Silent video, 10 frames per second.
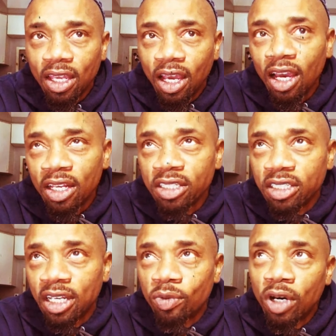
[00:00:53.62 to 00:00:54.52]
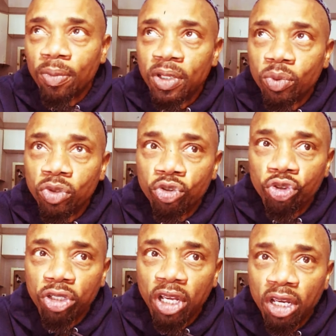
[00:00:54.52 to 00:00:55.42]
I understand why people do
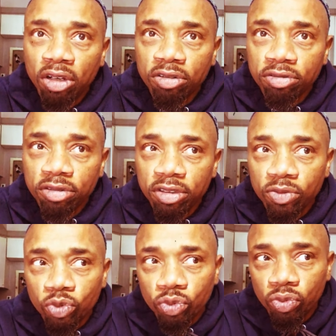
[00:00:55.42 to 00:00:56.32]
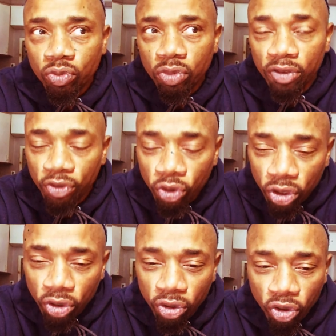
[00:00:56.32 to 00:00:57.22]
it now if you
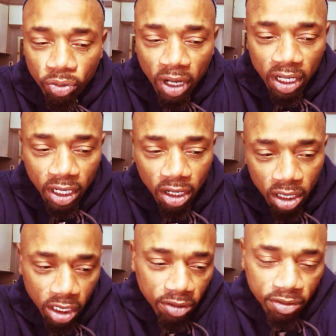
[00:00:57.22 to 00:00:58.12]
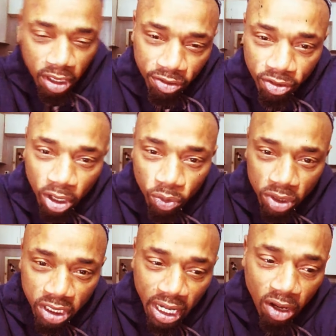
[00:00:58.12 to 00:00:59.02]
don't know by now, they, they fuck
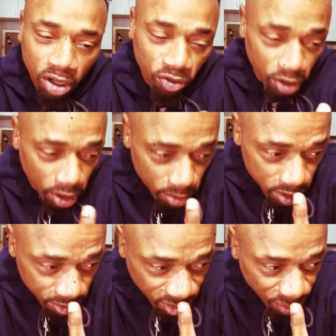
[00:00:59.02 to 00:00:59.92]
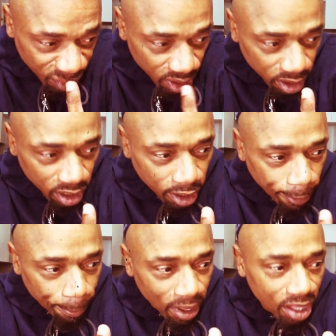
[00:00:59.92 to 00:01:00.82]
with your algorithms. And for me,
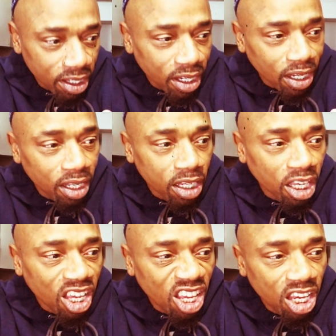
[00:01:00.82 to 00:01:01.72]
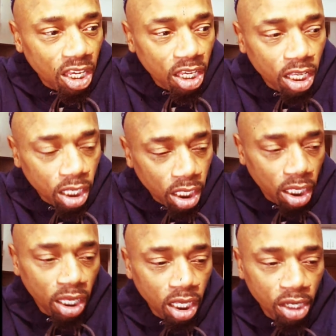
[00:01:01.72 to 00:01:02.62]
I think I got like eight,
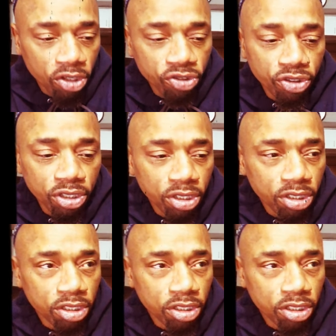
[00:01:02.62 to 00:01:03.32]
800,